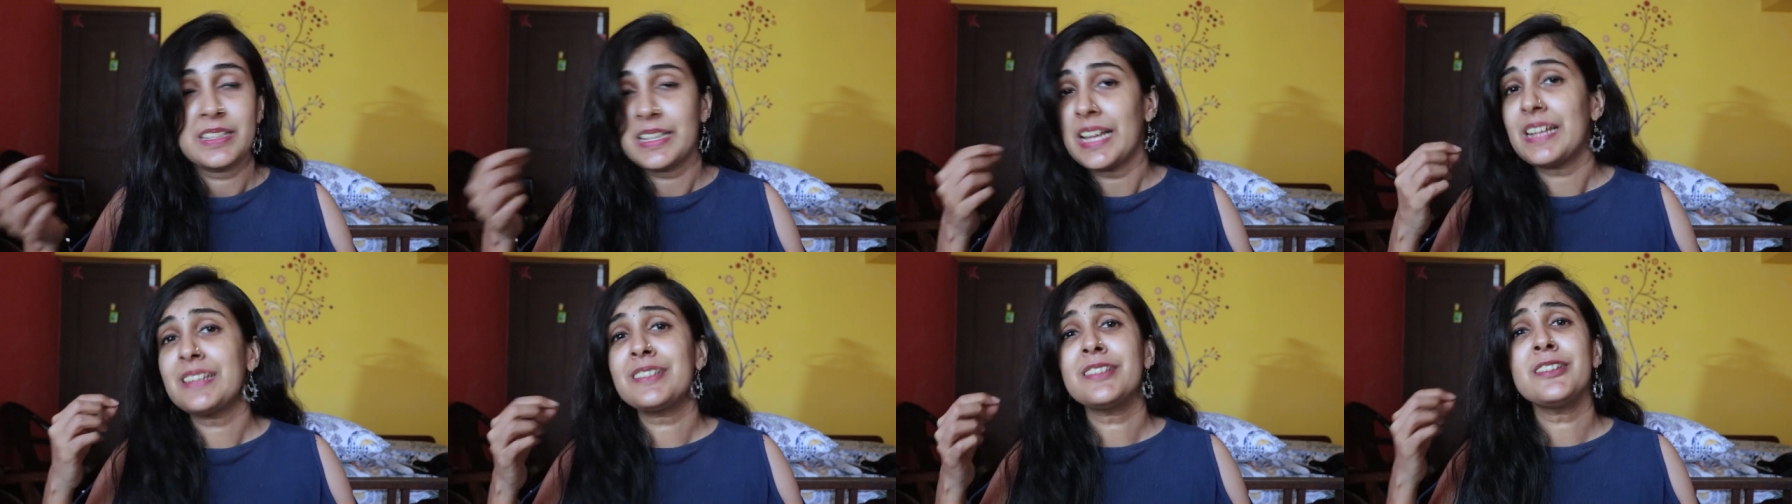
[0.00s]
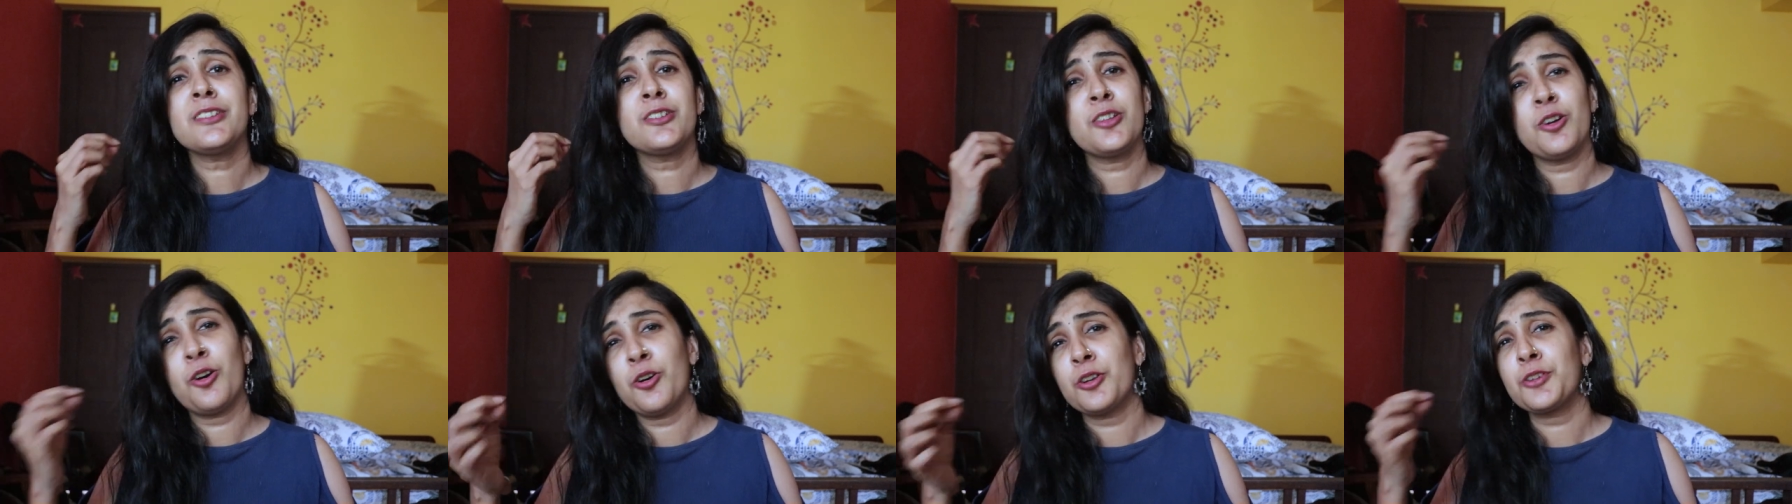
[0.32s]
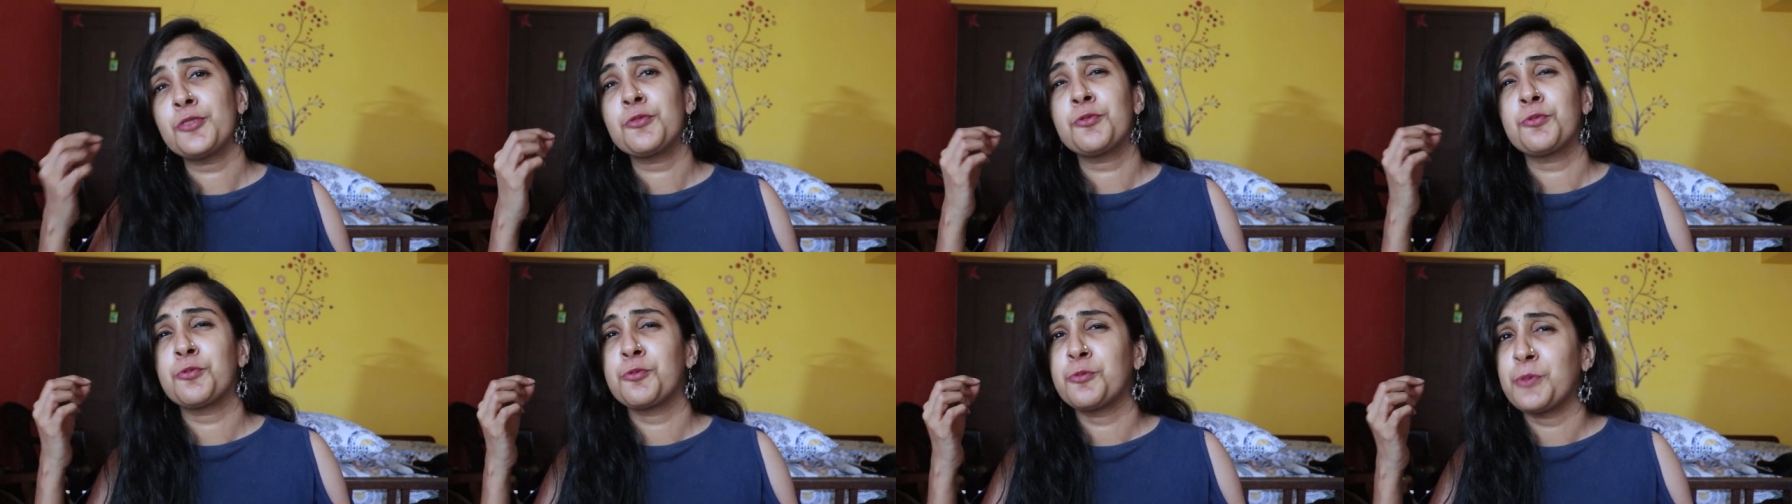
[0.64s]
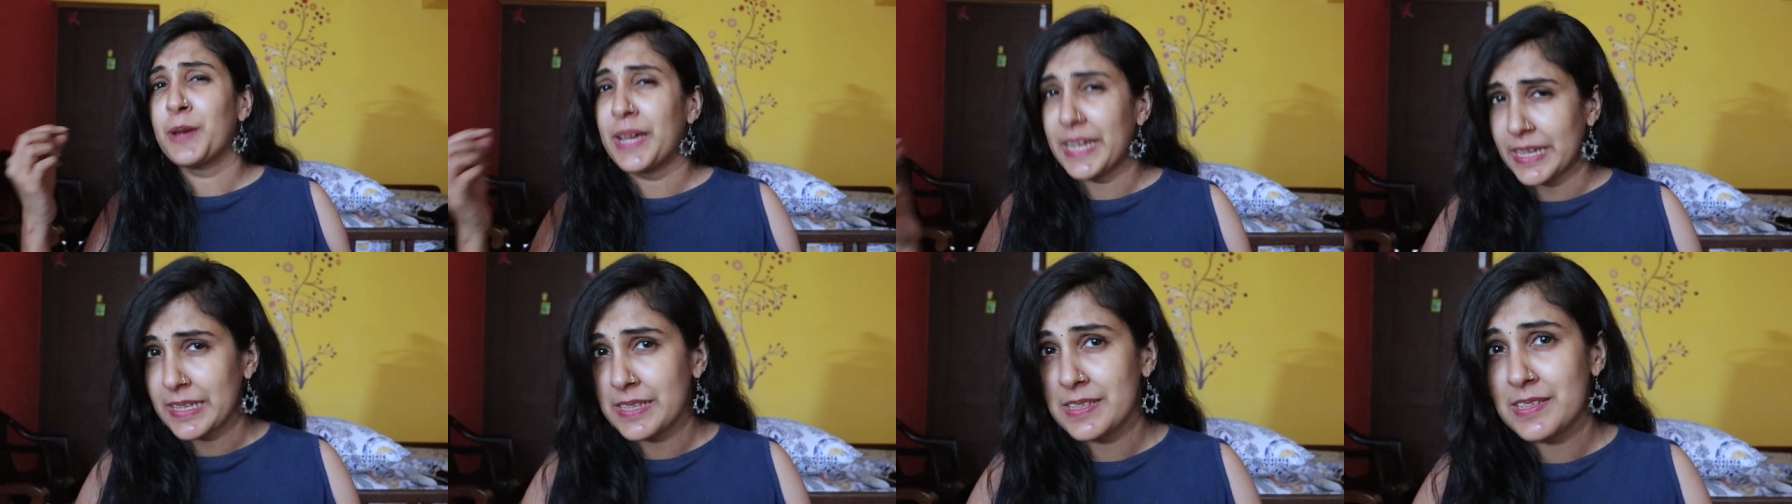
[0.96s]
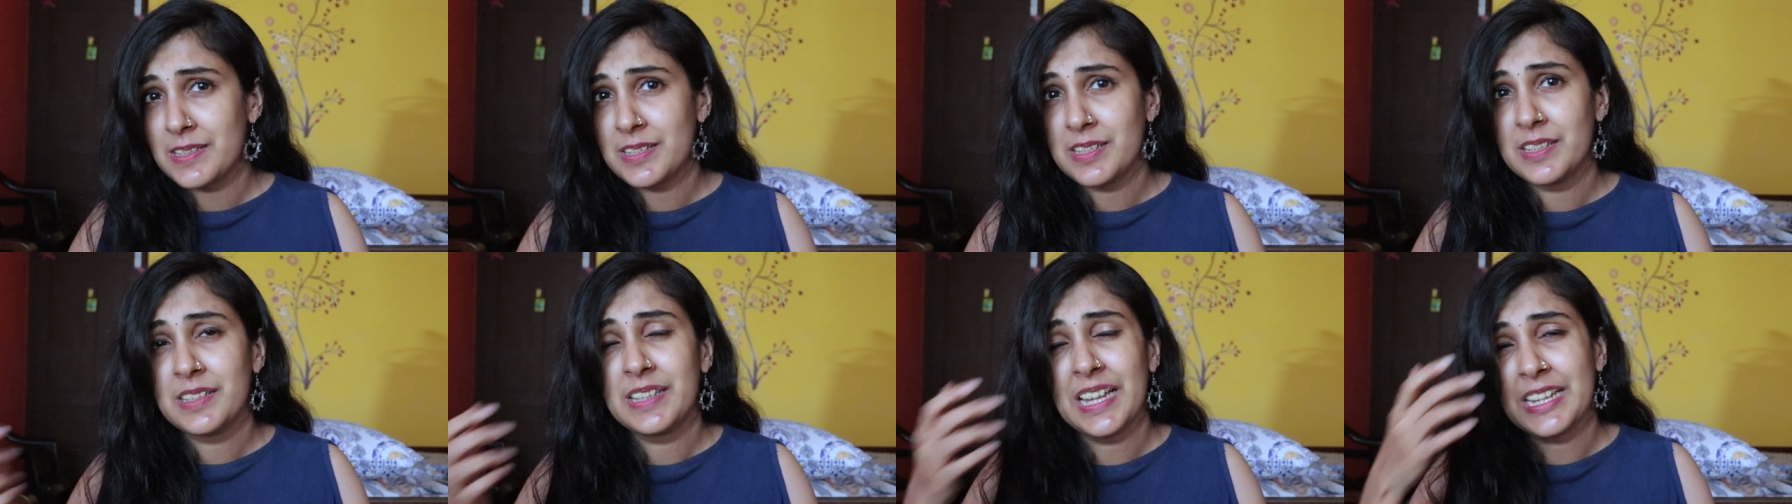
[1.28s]
That's a lot of
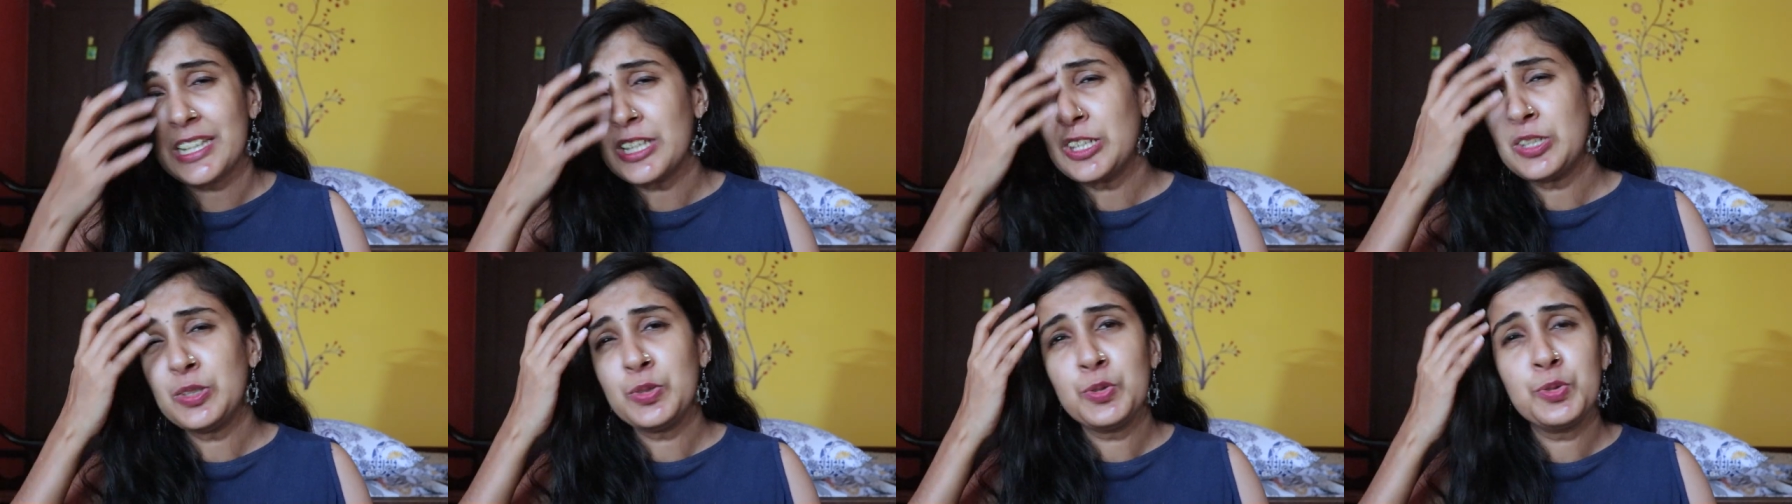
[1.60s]
waste that